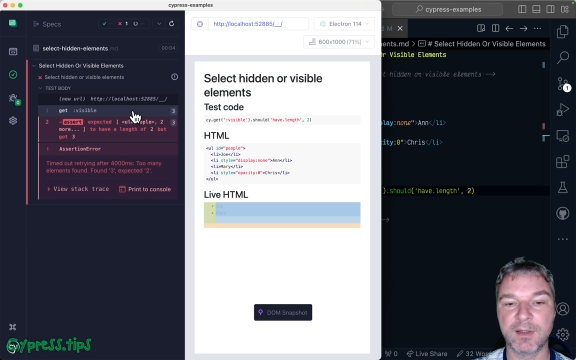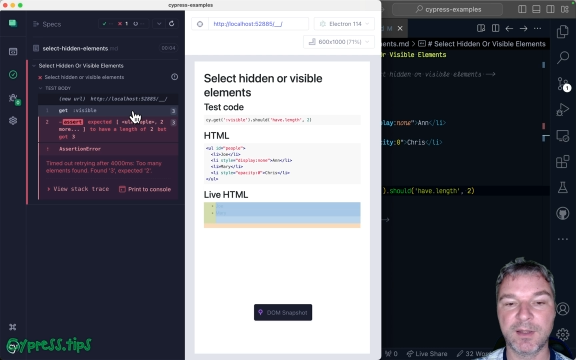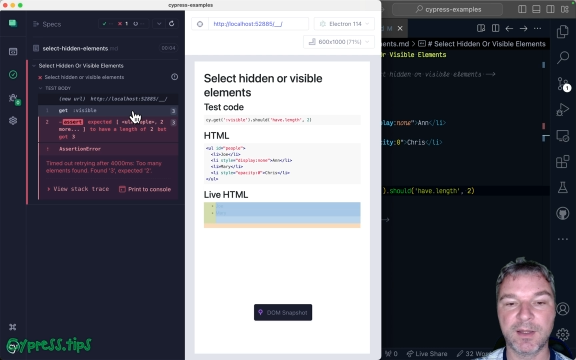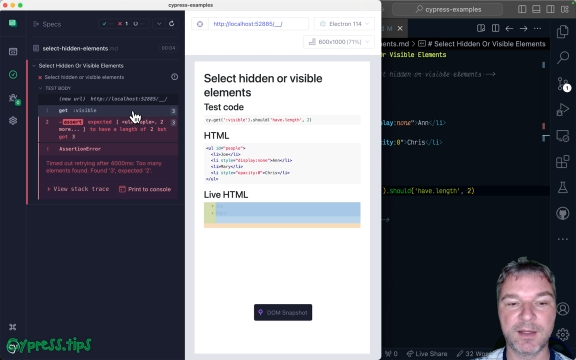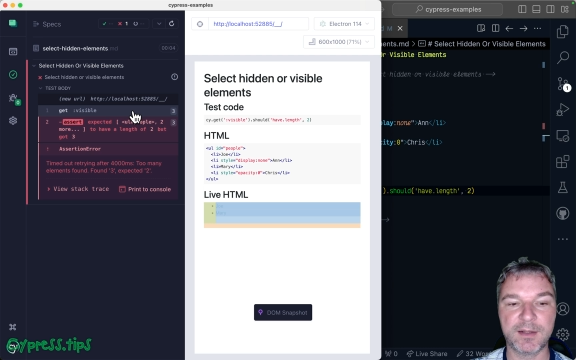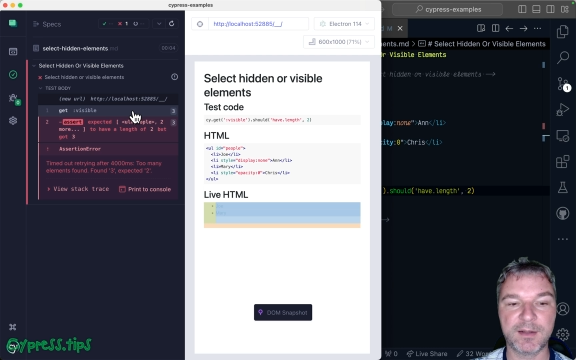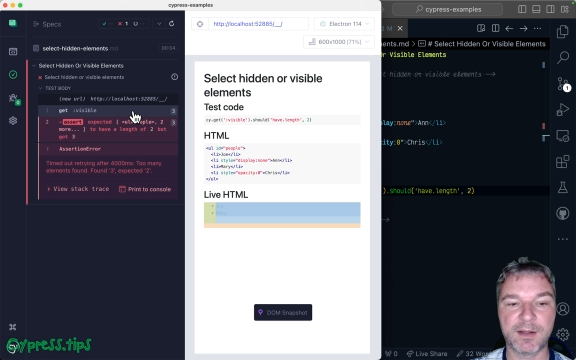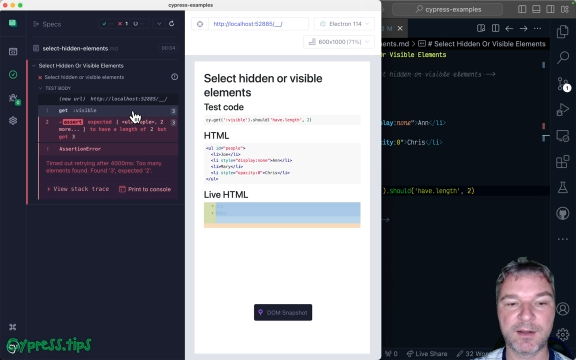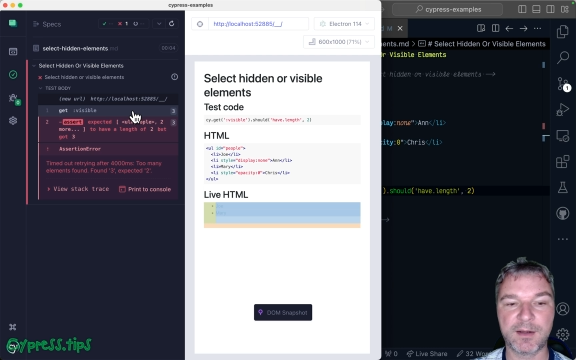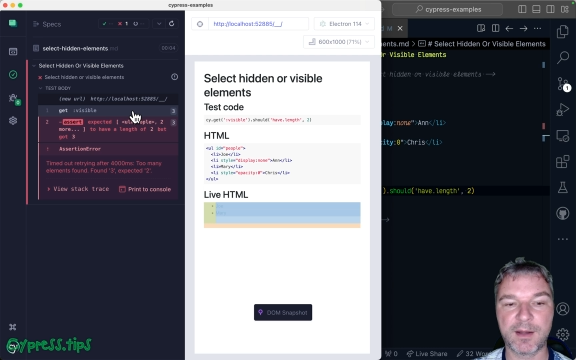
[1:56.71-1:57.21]

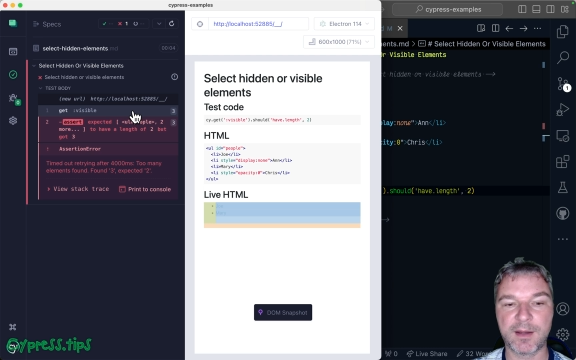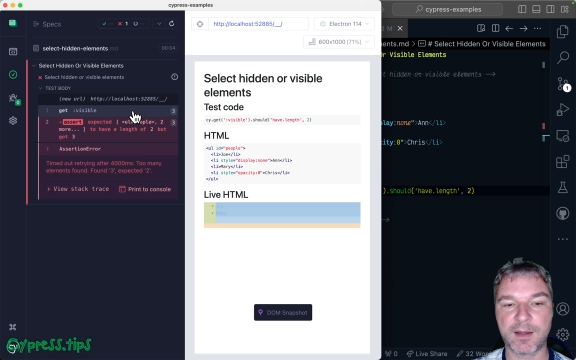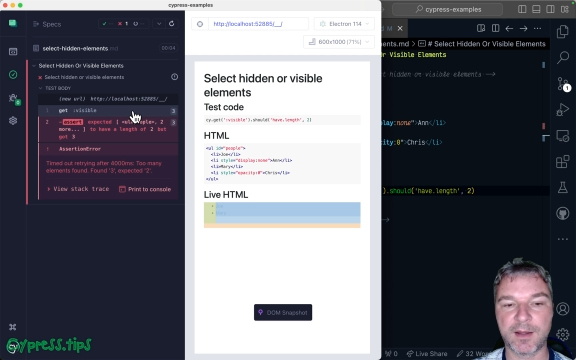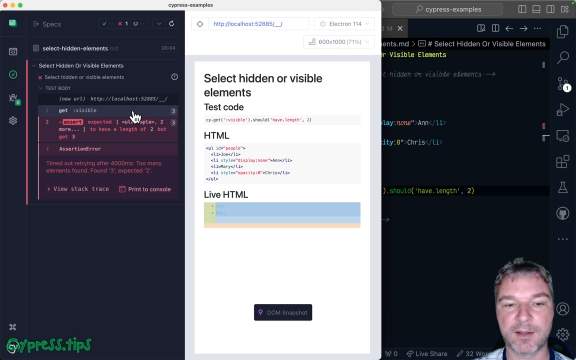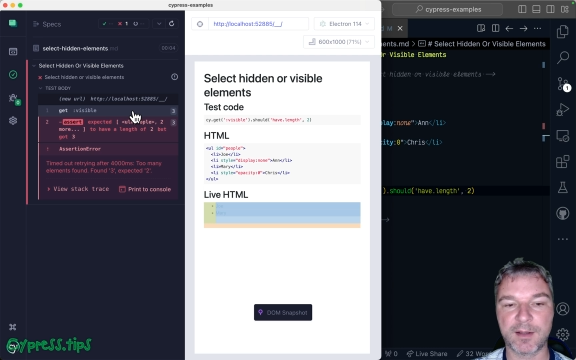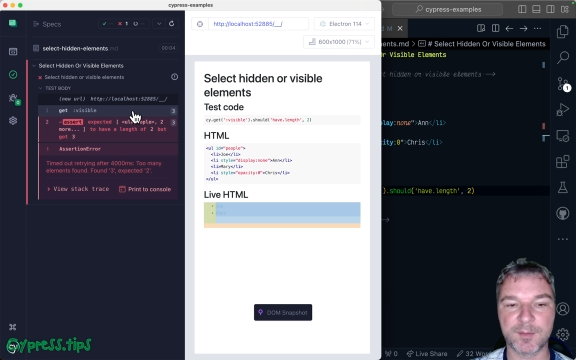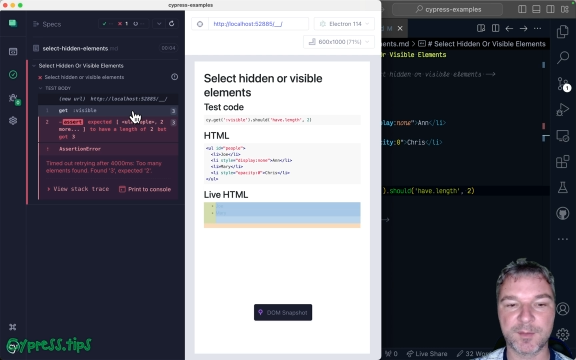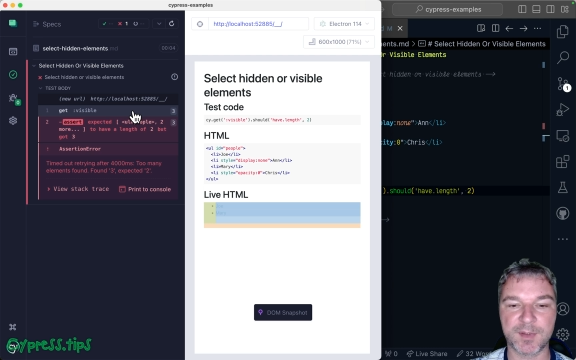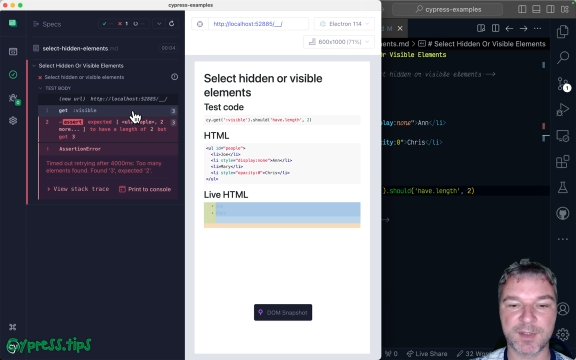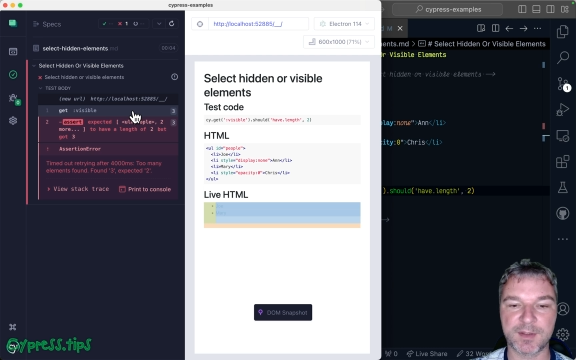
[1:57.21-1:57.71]
and li
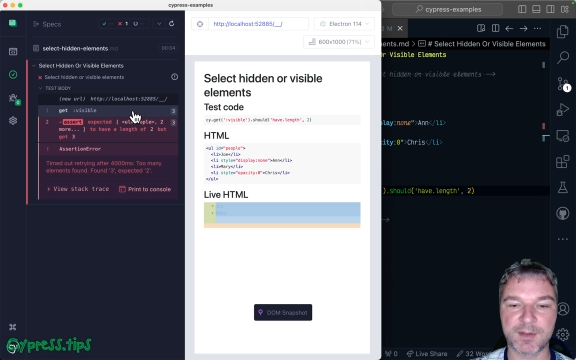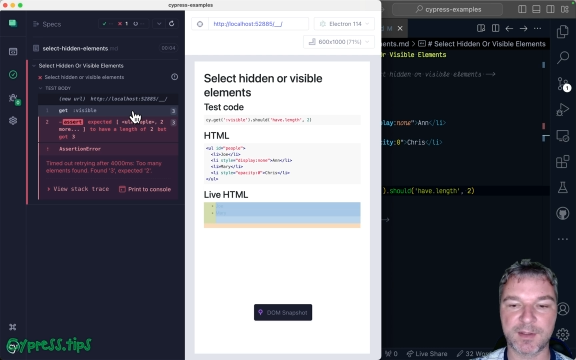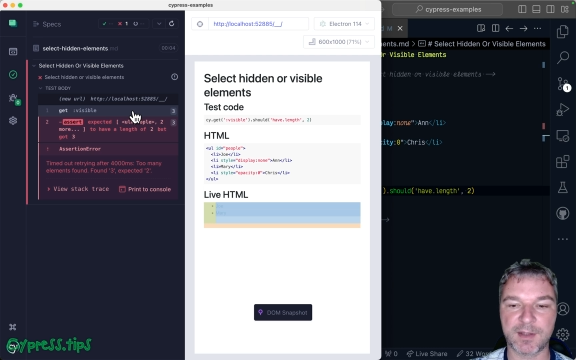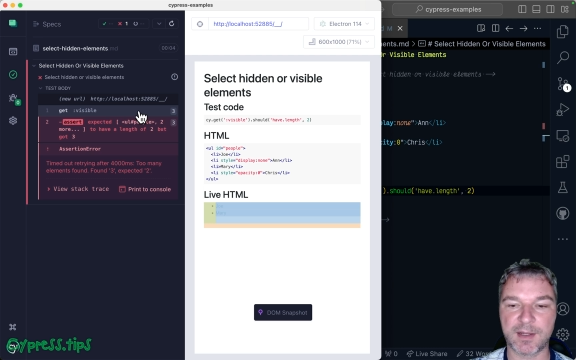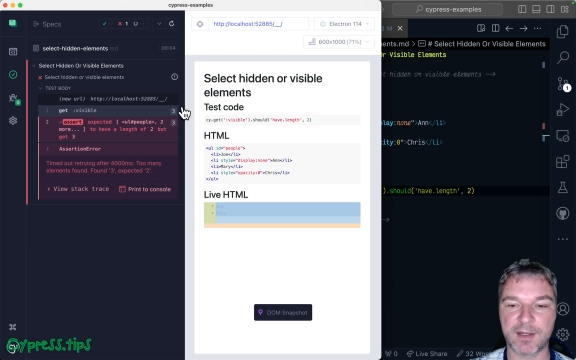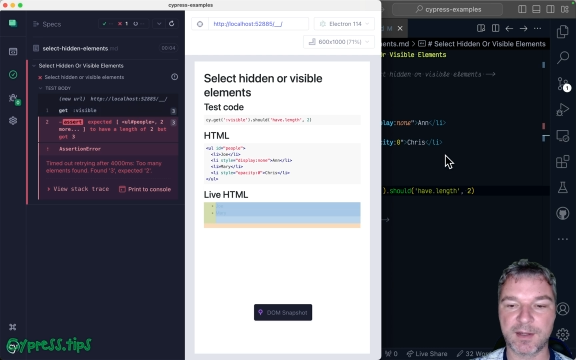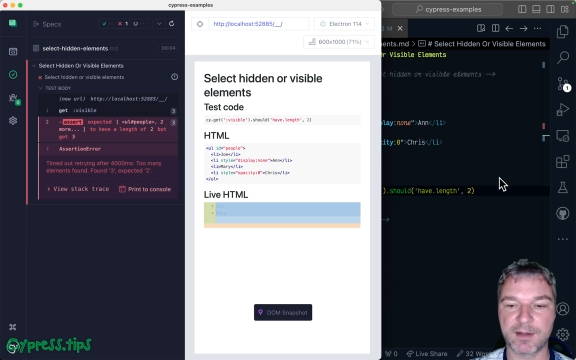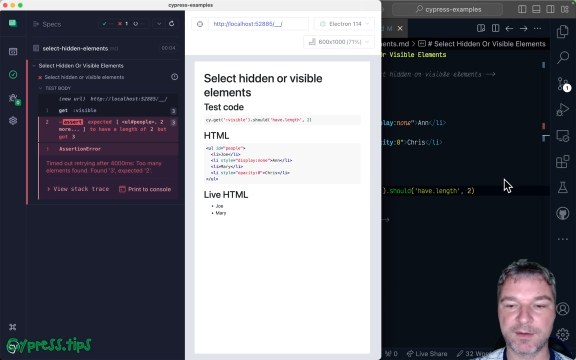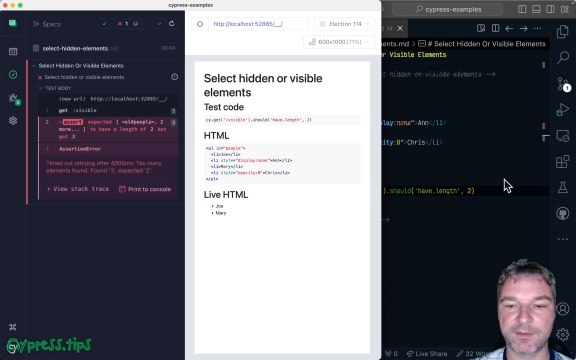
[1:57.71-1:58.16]
elements are